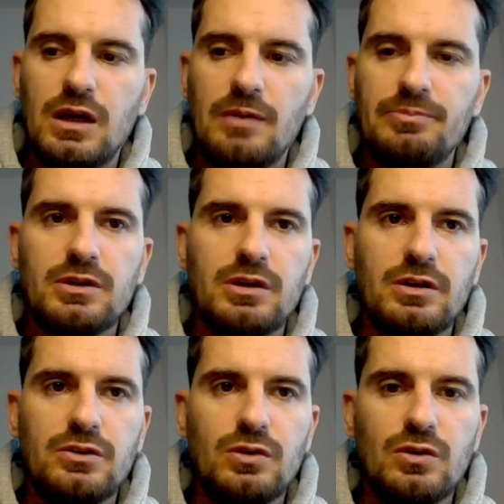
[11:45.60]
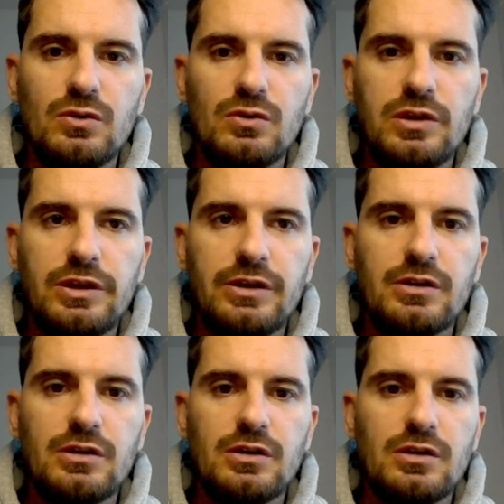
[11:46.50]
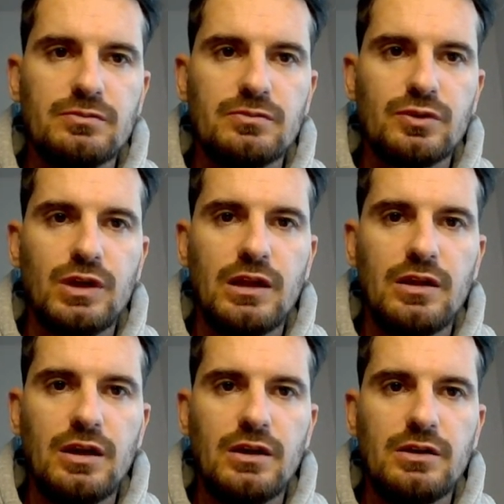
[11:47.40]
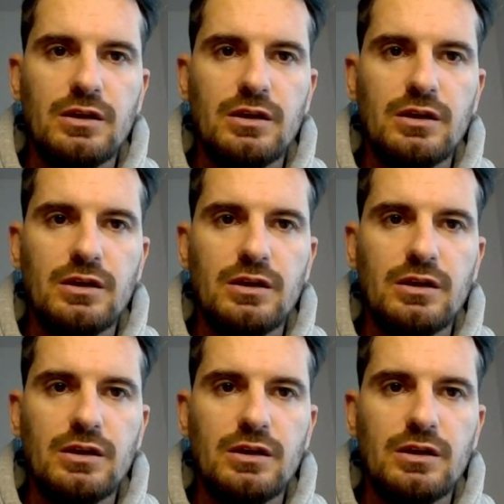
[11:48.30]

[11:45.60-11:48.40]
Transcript: not gonna do the whole thing. You get the idea.